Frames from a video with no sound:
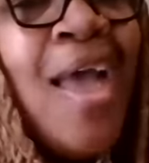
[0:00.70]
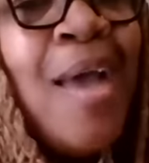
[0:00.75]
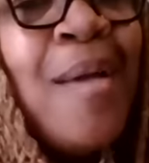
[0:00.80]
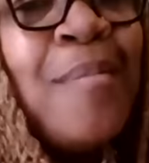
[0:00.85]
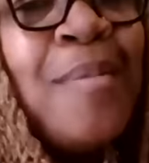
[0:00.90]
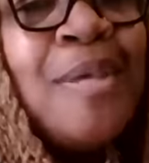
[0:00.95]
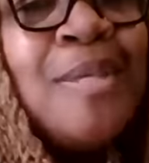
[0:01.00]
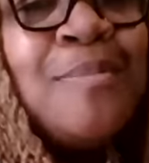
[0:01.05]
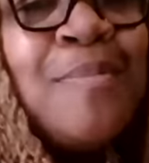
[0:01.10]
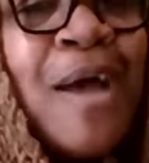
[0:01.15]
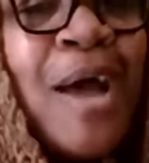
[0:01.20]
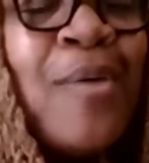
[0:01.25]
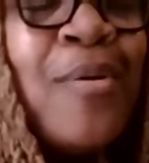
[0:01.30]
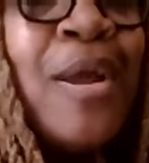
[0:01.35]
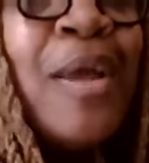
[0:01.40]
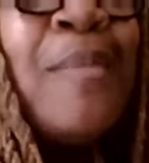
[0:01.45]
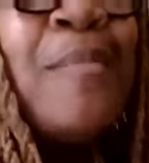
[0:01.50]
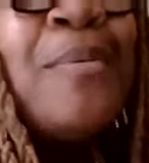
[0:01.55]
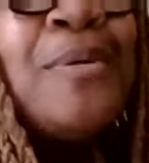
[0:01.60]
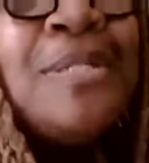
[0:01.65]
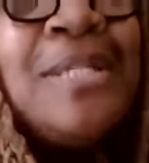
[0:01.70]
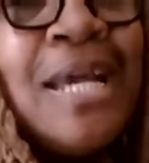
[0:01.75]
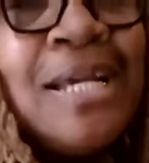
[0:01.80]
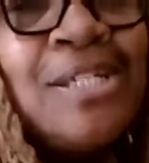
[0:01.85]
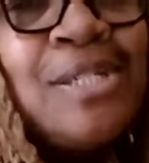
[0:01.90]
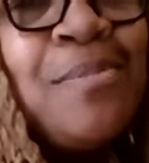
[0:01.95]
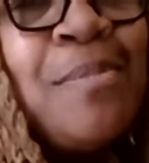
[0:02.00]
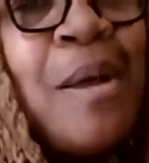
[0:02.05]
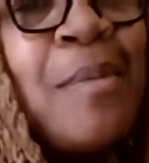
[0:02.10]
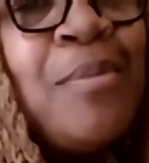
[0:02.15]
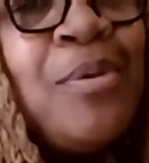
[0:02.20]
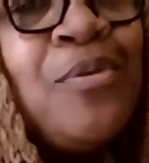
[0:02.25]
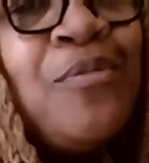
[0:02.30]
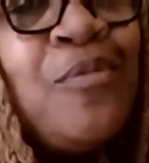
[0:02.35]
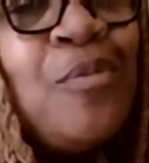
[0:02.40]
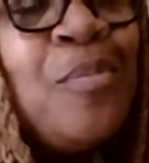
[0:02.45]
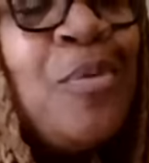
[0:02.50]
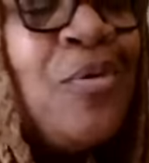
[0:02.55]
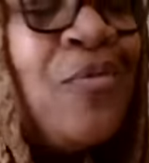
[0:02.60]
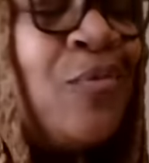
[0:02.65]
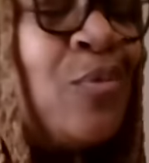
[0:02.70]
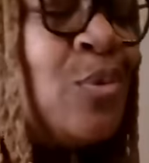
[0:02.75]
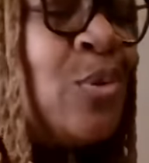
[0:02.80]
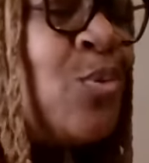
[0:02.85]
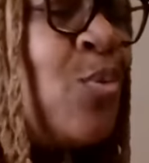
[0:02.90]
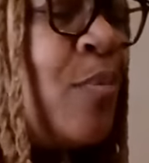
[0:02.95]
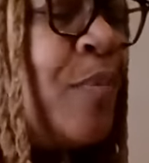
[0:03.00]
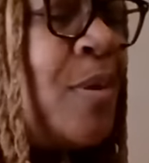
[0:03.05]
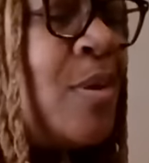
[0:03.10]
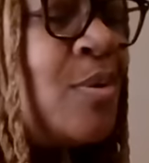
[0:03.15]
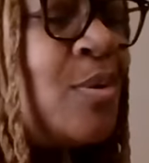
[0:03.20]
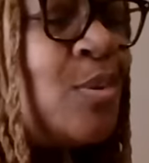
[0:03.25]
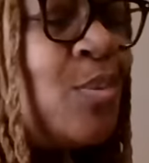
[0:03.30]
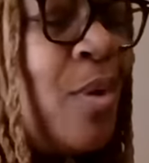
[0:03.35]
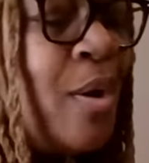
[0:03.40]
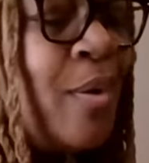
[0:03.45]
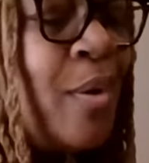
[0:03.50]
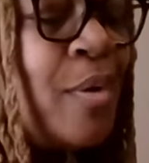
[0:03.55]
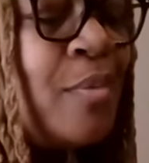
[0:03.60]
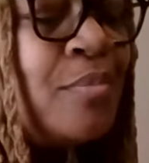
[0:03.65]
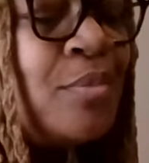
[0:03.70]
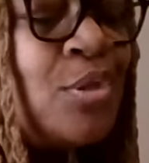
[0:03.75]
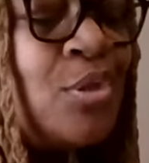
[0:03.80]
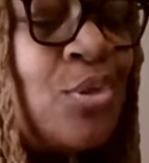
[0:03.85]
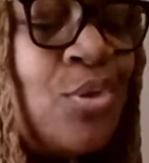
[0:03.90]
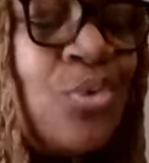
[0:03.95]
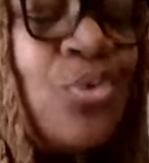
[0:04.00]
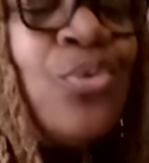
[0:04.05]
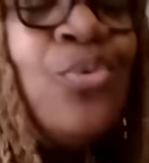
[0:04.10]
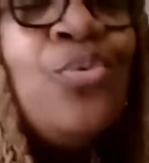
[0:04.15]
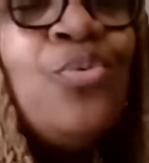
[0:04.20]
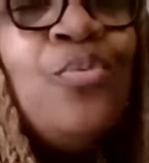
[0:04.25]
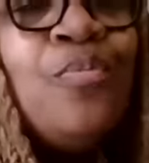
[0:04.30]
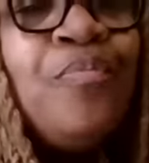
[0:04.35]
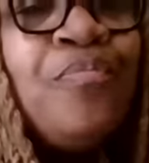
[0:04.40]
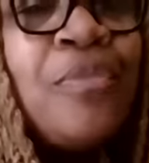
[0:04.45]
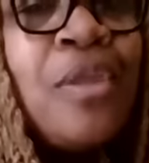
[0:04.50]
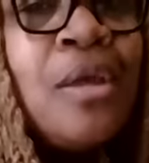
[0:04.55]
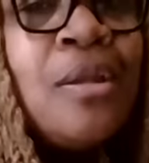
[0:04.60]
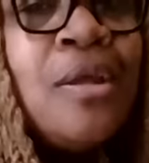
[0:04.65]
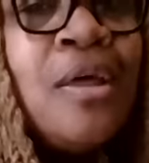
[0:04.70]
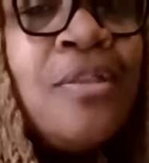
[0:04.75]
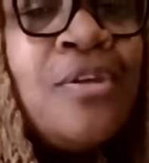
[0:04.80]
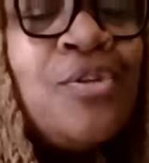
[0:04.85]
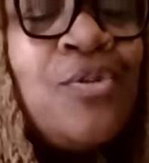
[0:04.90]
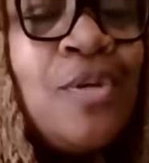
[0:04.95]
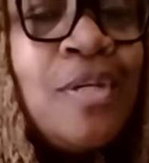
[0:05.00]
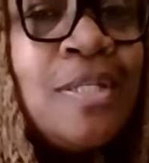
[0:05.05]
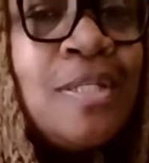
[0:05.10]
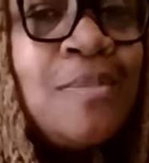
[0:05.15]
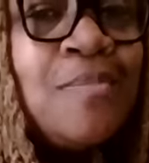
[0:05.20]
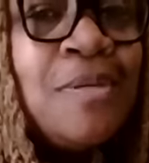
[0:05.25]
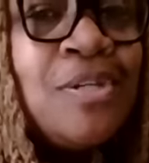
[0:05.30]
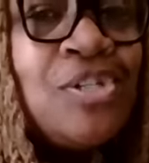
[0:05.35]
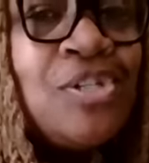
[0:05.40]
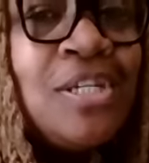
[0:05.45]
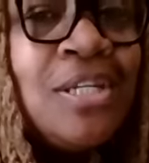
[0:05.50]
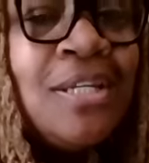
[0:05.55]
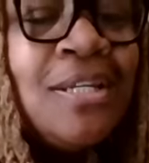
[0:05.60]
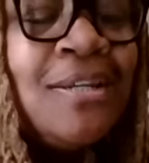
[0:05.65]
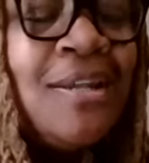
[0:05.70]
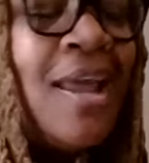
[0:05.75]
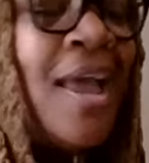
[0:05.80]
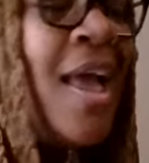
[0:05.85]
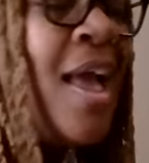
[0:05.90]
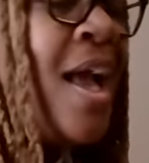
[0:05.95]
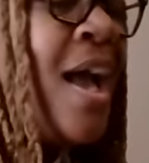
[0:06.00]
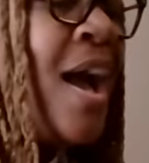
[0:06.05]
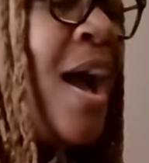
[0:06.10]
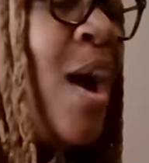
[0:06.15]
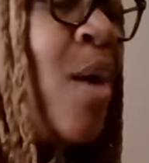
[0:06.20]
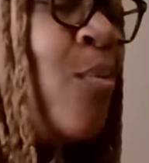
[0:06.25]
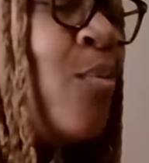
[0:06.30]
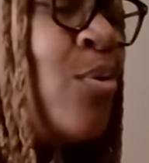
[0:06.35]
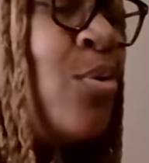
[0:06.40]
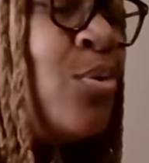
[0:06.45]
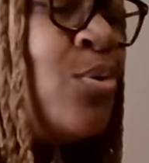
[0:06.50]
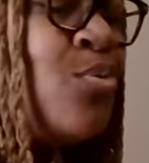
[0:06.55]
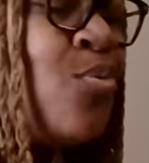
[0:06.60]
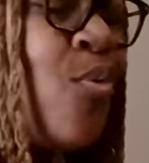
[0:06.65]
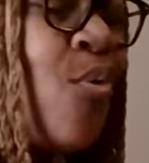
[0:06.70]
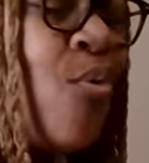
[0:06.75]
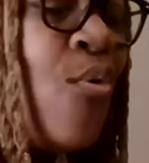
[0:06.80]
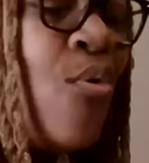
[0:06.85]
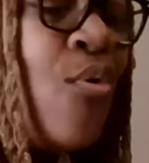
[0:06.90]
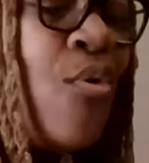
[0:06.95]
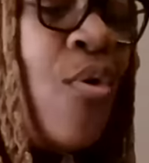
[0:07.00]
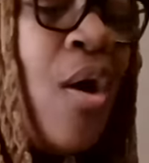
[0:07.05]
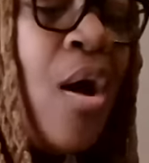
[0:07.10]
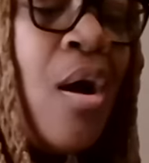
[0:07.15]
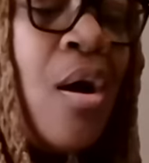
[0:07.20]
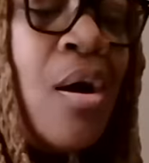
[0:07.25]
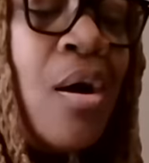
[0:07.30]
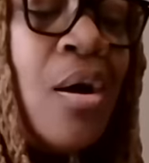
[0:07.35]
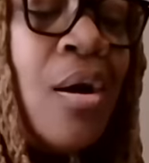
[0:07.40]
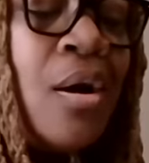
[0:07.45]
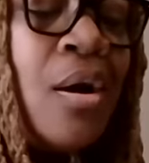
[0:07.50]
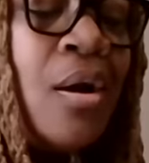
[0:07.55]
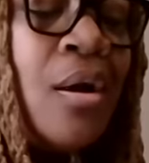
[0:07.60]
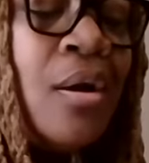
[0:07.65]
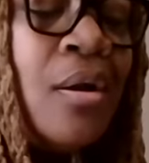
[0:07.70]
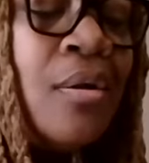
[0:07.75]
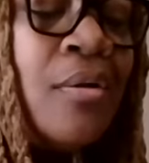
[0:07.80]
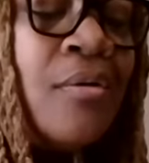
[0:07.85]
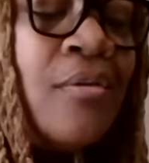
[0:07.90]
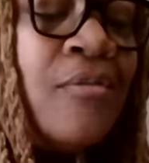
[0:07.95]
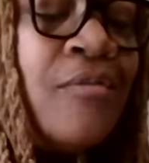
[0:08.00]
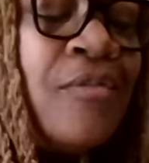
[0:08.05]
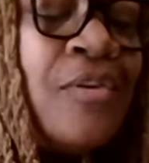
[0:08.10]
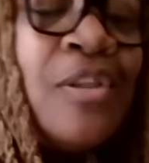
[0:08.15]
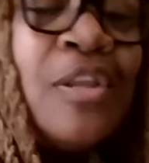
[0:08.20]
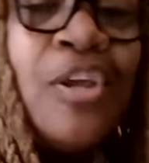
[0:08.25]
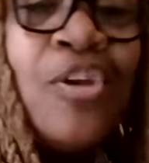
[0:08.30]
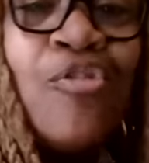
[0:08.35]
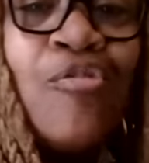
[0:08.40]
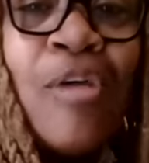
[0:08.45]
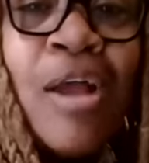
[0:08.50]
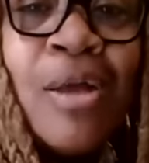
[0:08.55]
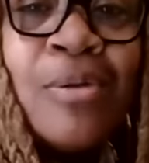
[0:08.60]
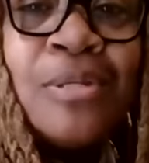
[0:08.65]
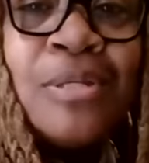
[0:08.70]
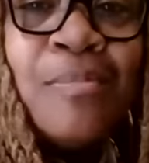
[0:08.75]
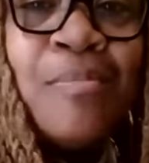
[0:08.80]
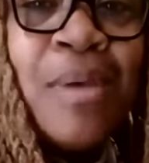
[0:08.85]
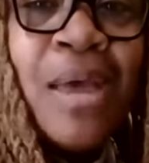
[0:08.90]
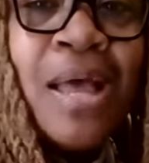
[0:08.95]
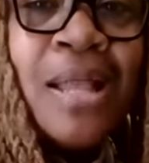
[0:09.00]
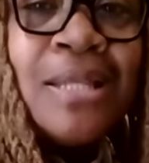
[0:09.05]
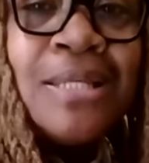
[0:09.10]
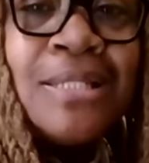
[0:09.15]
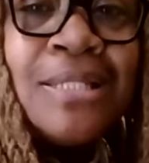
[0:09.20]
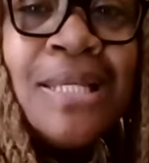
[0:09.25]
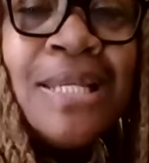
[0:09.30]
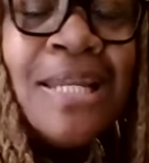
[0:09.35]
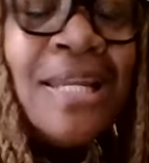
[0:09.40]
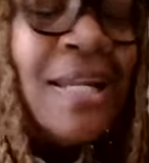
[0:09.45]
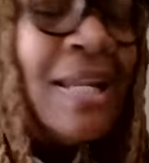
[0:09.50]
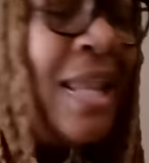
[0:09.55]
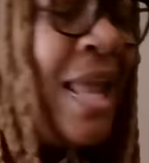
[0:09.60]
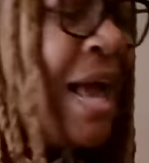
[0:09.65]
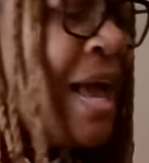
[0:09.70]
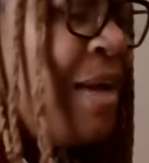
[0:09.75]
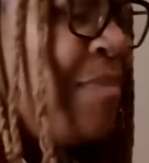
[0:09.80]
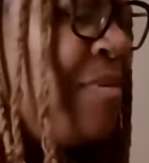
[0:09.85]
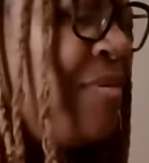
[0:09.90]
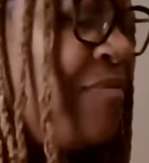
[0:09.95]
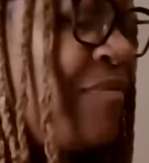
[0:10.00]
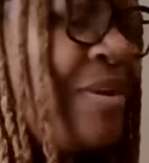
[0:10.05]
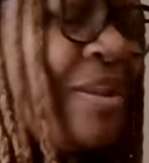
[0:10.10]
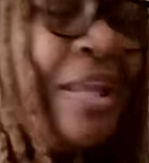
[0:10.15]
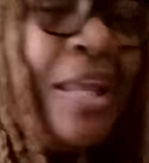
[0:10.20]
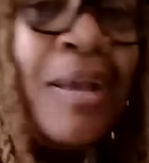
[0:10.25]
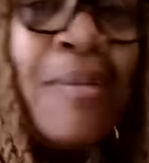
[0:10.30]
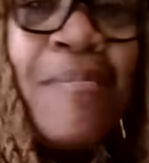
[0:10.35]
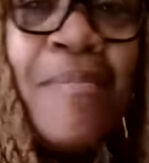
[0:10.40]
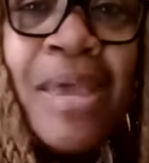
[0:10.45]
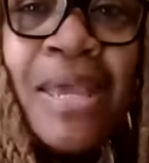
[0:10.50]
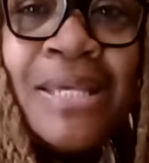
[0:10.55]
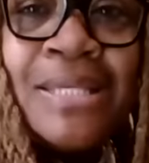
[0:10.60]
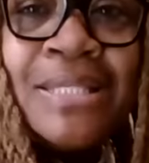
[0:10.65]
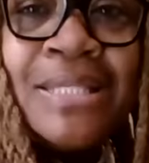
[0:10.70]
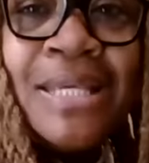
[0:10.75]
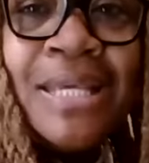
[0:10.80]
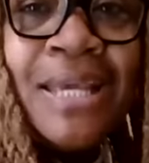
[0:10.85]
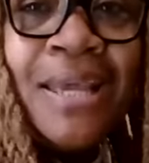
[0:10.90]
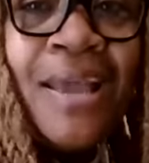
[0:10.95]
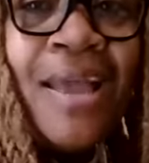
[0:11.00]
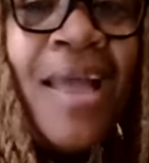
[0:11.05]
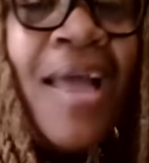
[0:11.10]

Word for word: Peace, power, and protection, my beautiful, beautiful Scorpios. Welcome to another transmission. I will you all are feeling grounded, balanced, and in alignment, feeling amazing